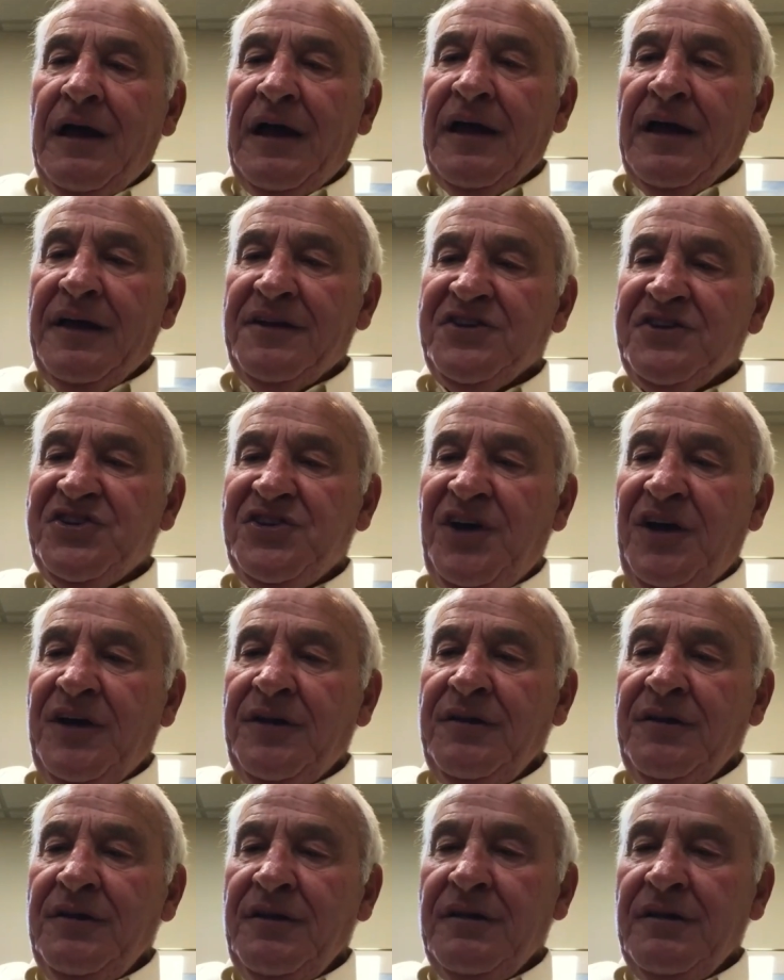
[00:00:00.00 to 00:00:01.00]
I had a
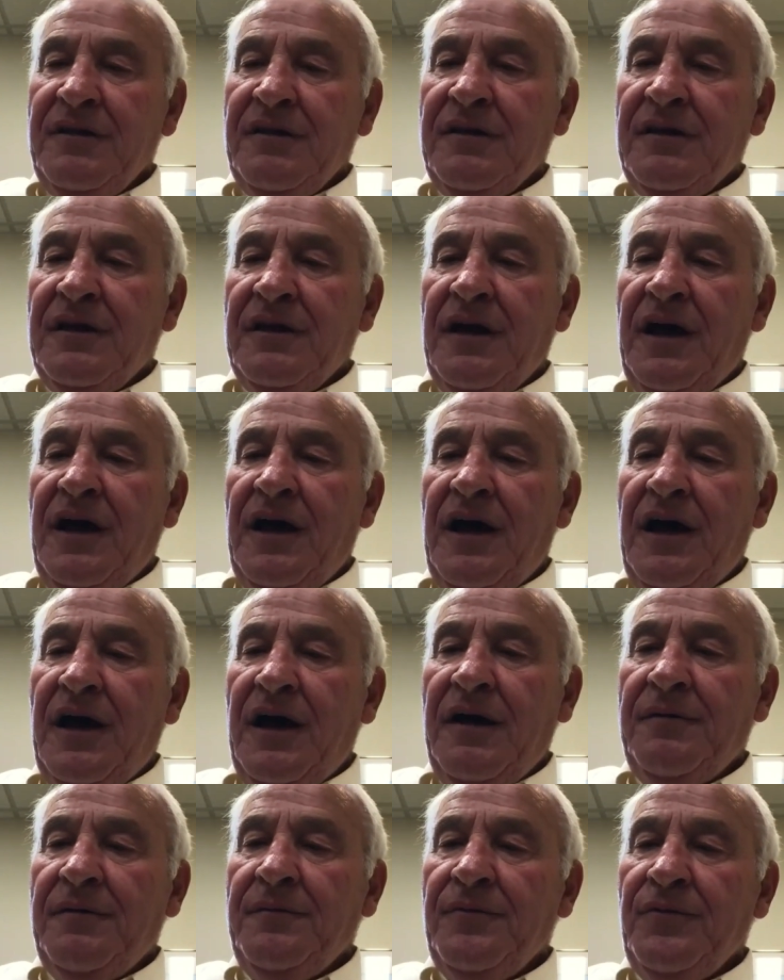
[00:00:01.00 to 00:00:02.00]
son
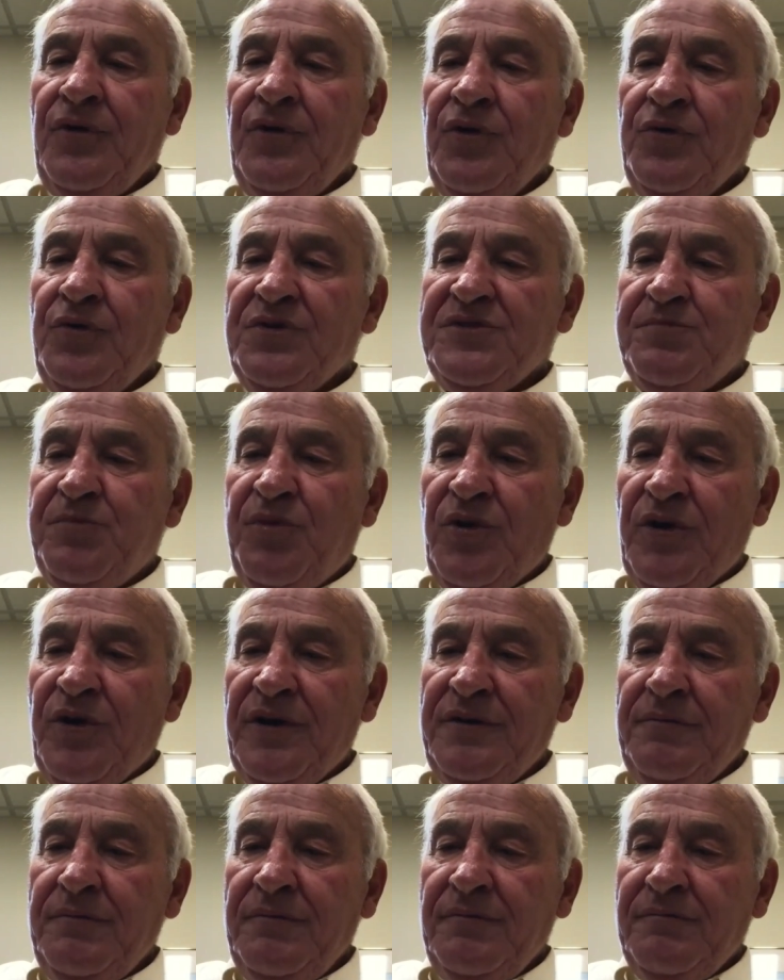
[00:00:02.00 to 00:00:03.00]
who was
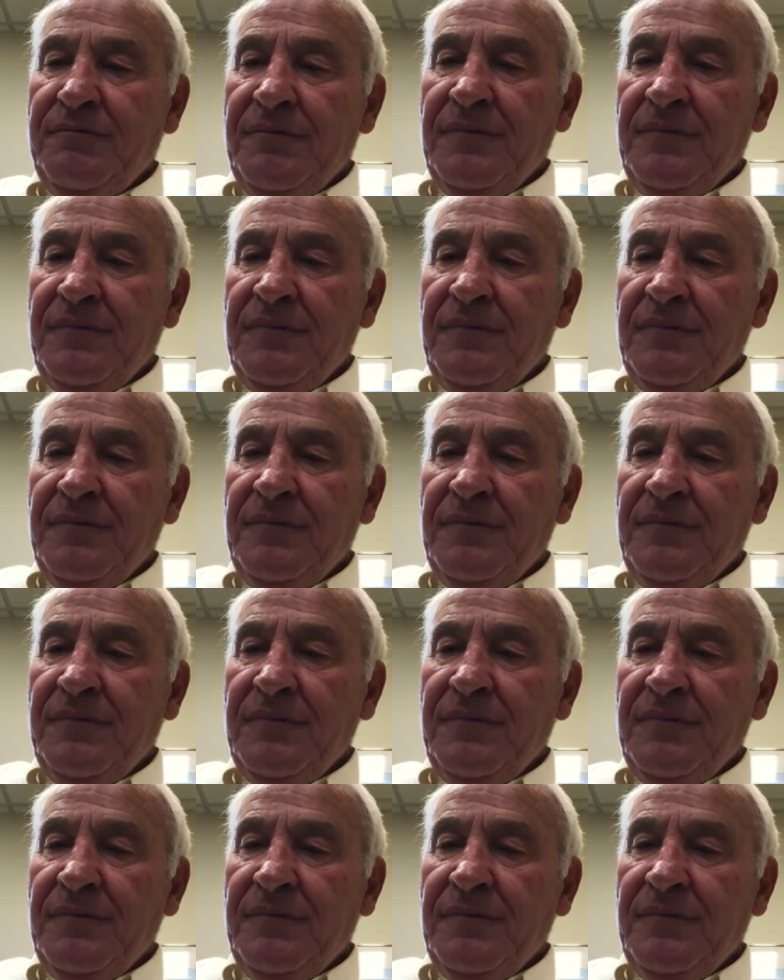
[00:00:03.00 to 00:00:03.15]
born